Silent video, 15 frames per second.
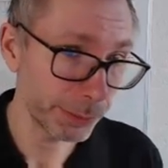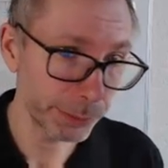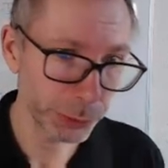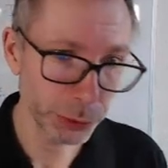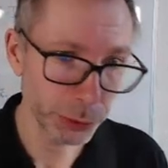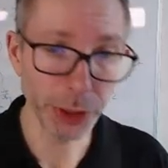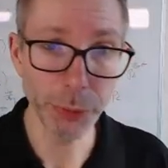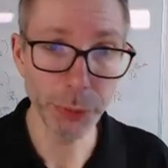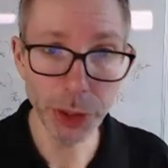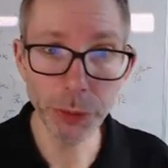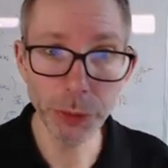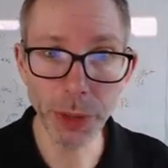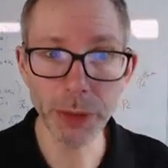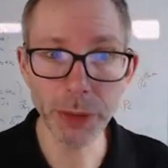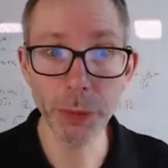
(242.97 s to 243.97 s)
short and
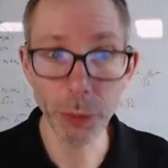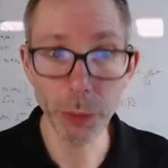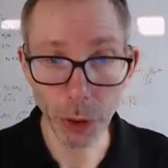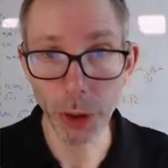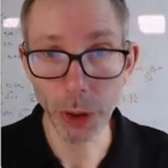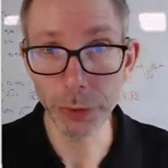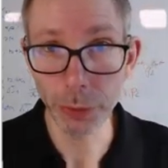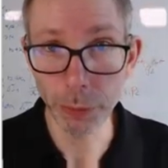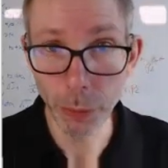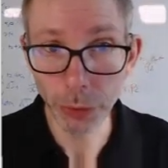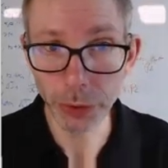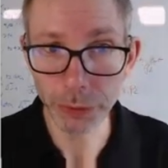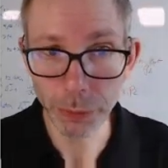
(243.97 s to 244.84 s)
medium run, we were also mostly